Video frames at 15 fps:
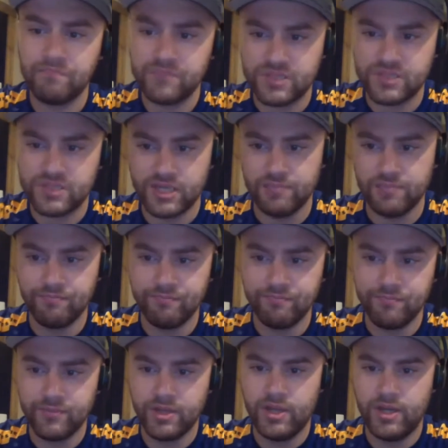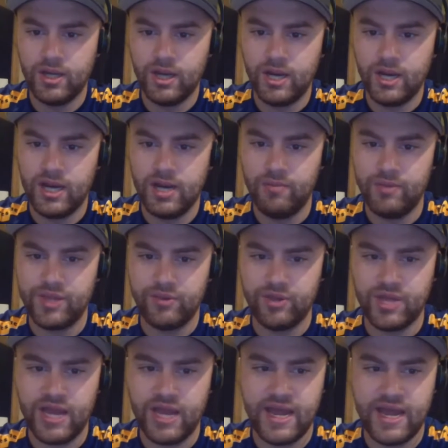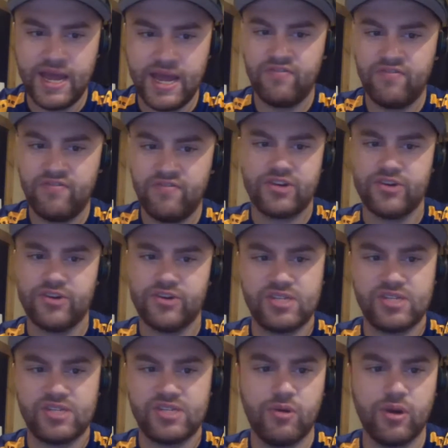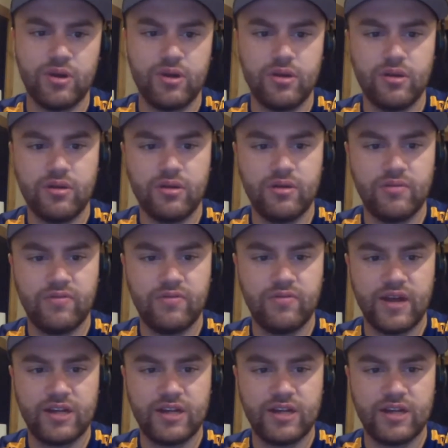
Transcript: team, but they will not have factory support for next year.